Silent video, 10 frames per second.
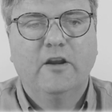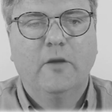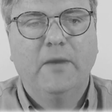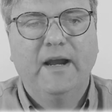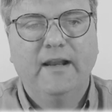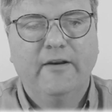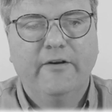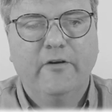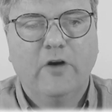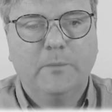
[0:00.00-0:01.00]

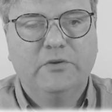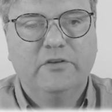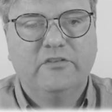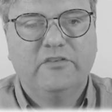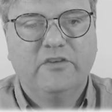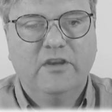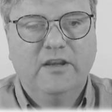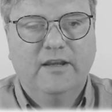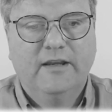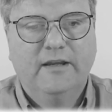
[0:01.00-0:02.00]
compiler options.
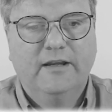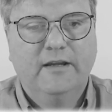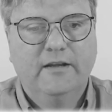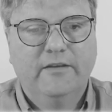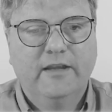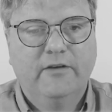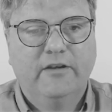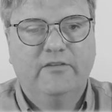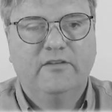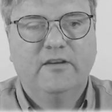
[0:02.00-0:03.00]
Uh, there it
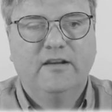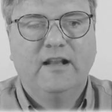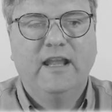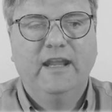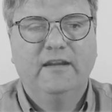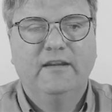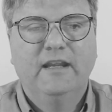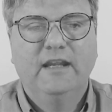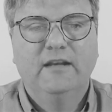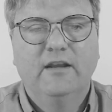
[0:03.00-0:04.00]
is, Clang
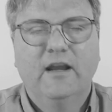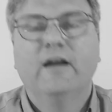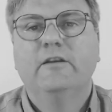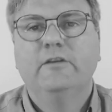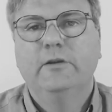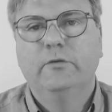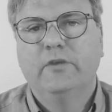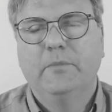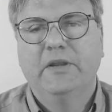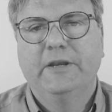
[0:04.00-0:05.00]
in uh,
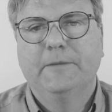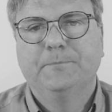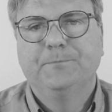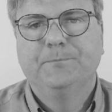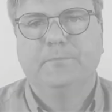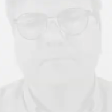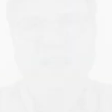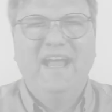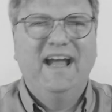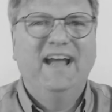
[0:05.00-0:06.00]
user bin.
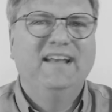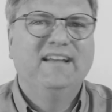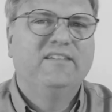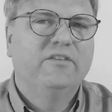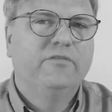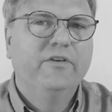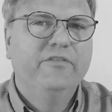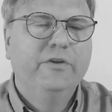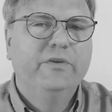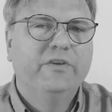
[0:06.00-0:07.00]
And let's just
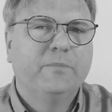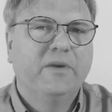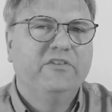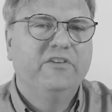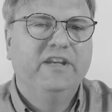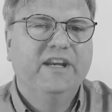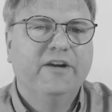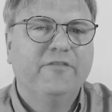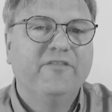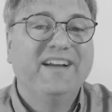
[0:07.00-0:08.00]
review the spreadsheet
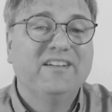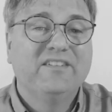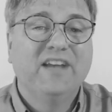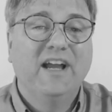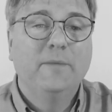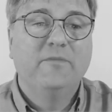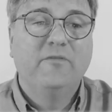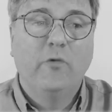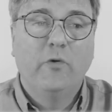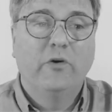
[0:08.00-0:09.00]
here a final time
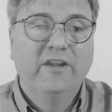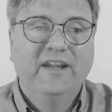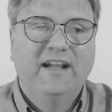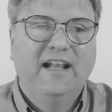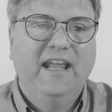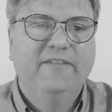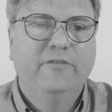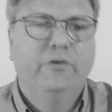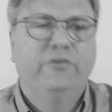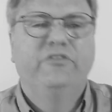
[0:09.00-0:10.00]
for Clang
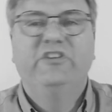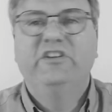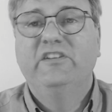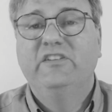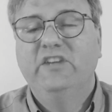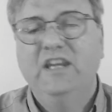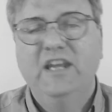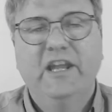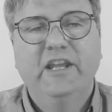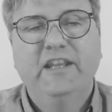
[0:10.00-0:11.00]
versus
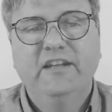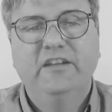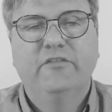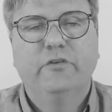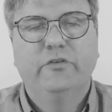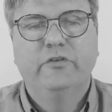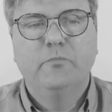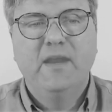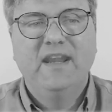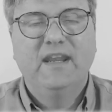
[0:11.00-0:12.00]
GCC and Ninja
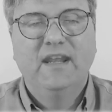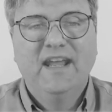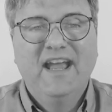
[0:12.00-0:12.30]
versus Make.